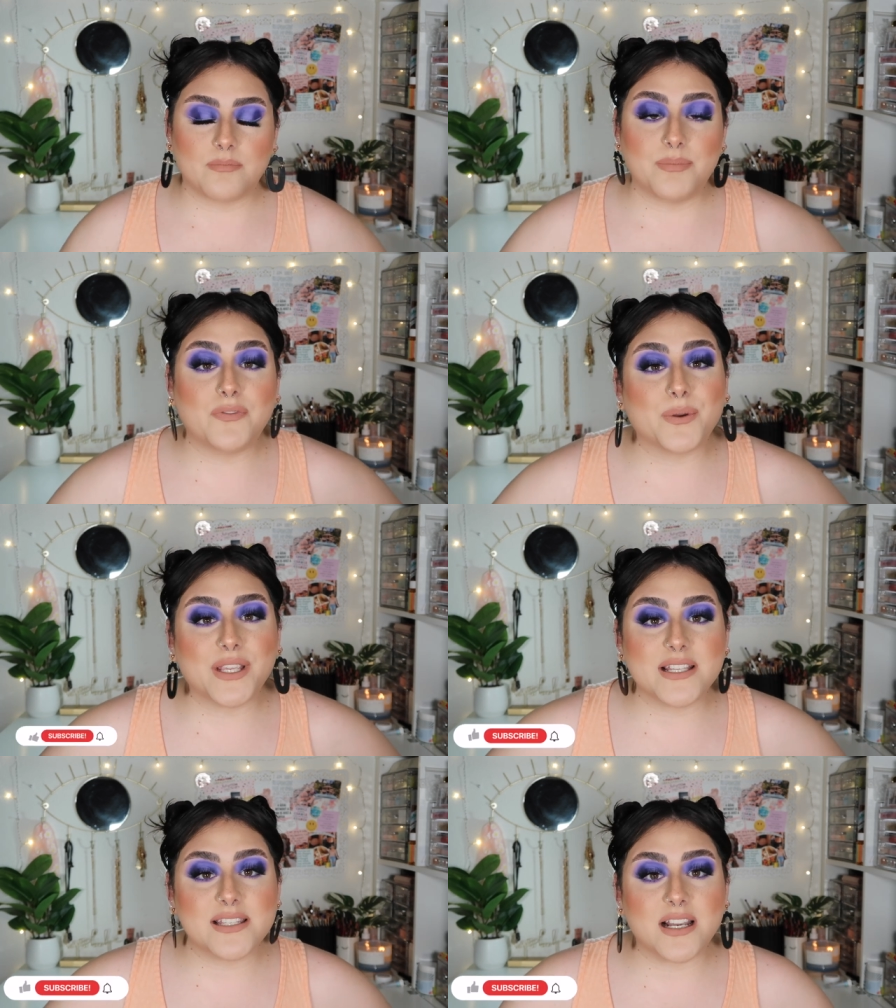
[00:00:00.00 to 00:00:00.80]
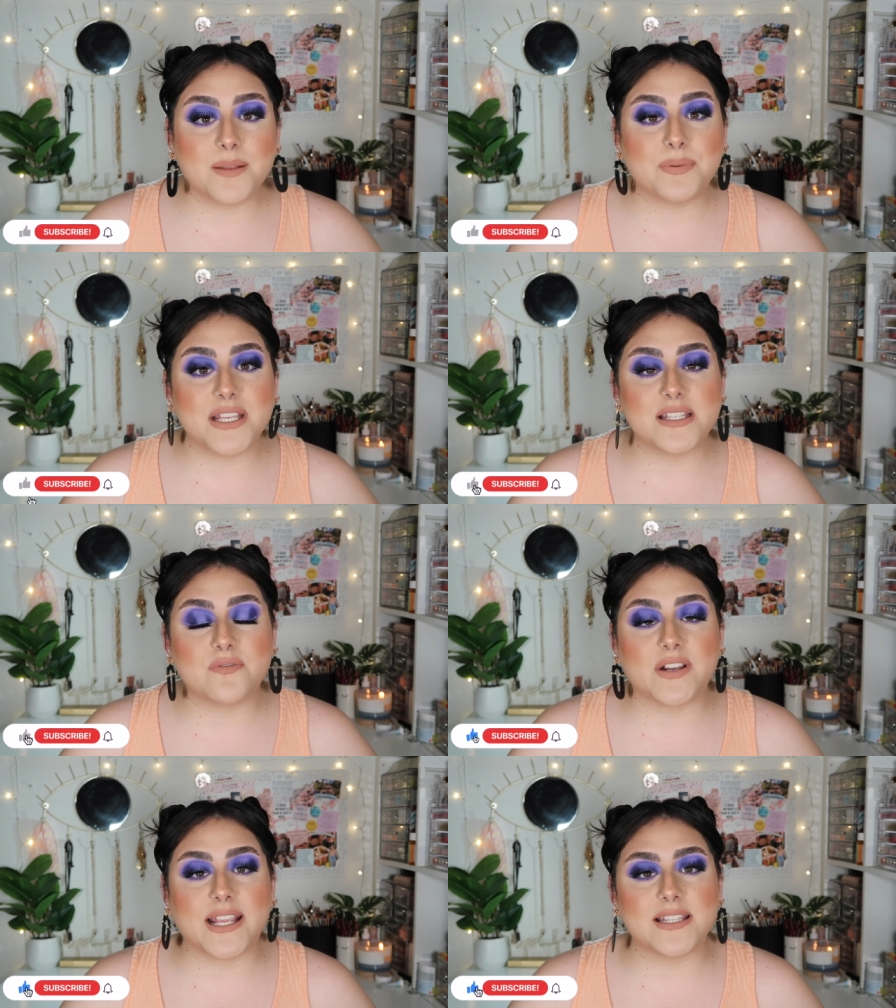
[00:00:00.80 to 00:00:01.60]
Before we get started, please
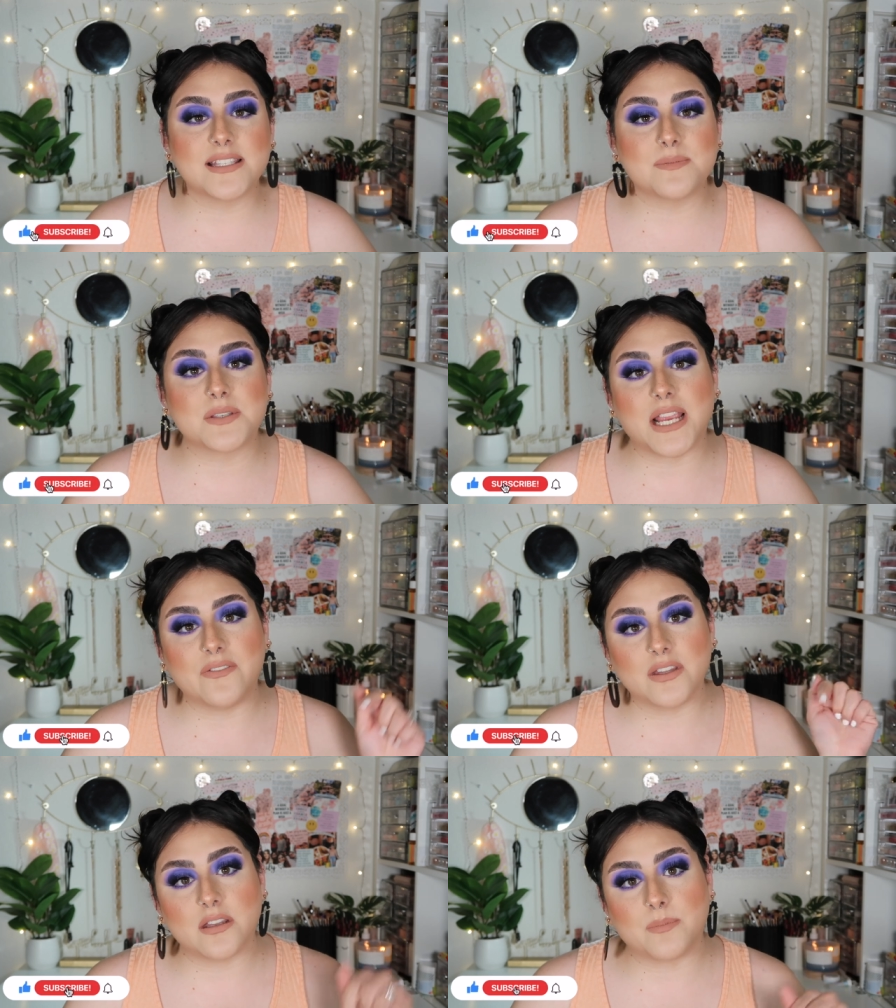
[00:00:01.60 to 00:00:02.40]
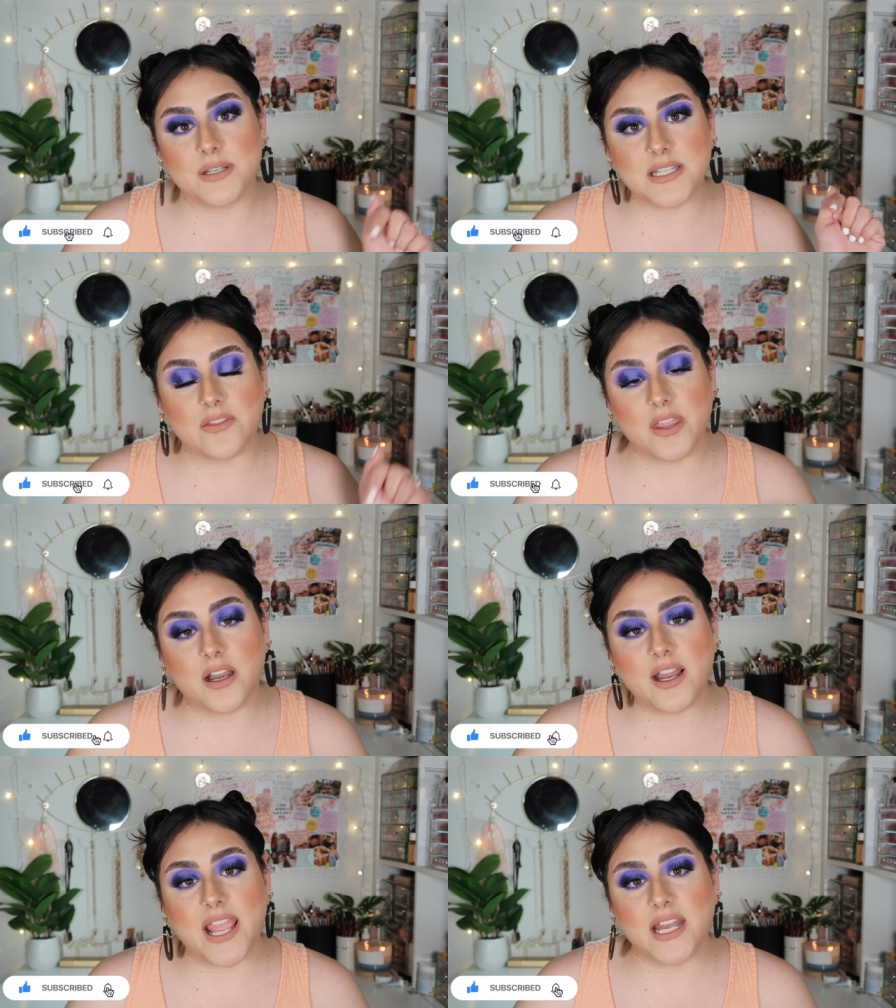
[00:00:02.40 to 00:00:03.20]
don't forget to subscribe and little button down
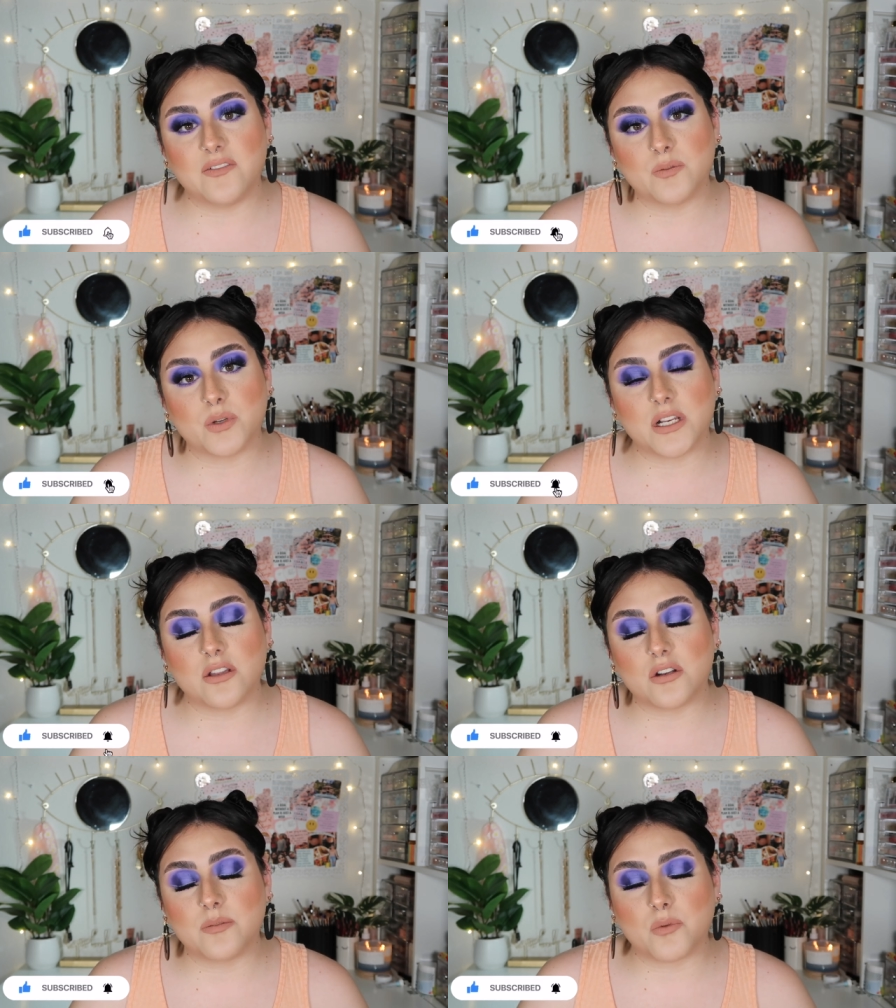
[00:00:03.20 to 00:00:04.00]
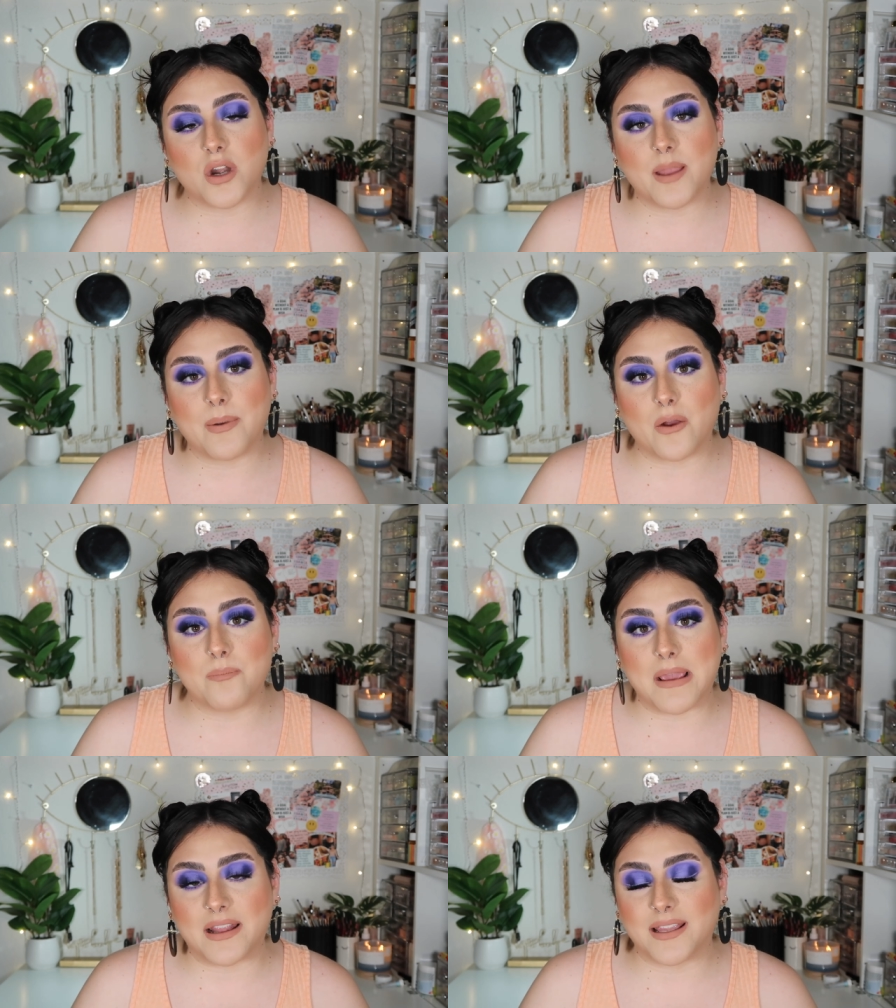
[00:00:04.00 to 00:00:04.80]
there. And if you want to learn more
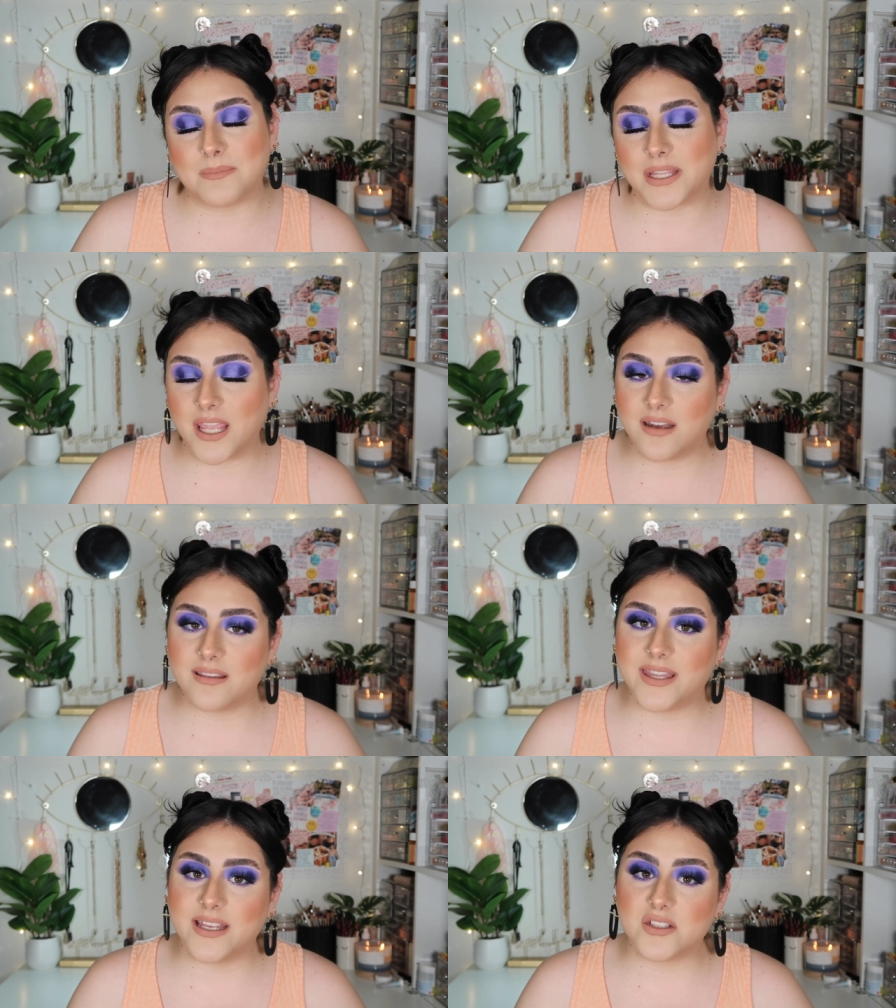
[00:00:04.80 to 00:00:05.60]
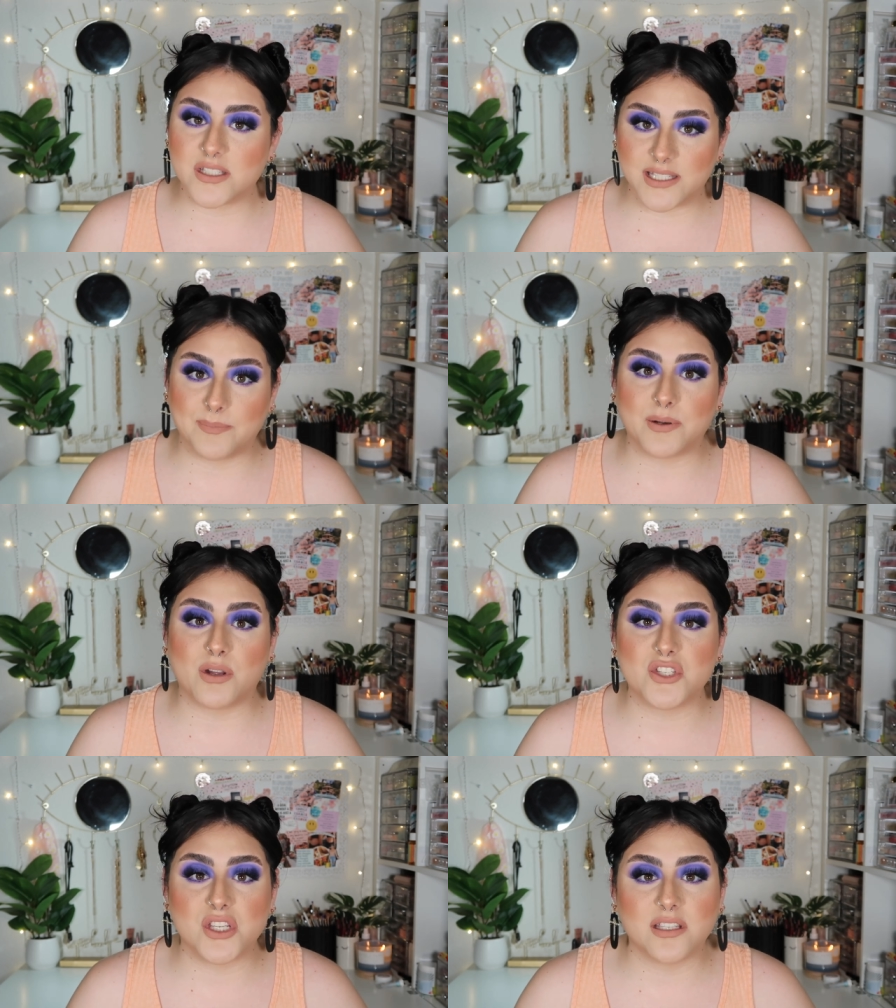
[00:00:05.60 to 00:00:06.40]
about Madeleine McCann, then just keep on
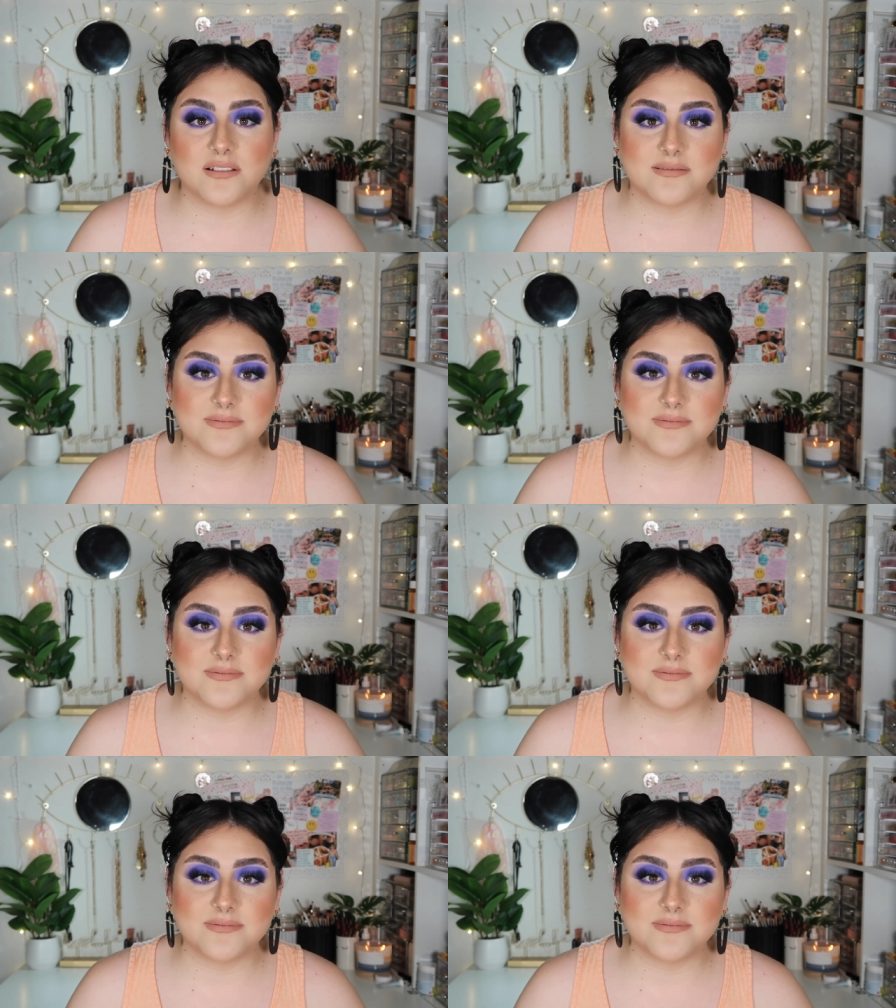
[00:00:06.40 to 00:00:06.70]
watching.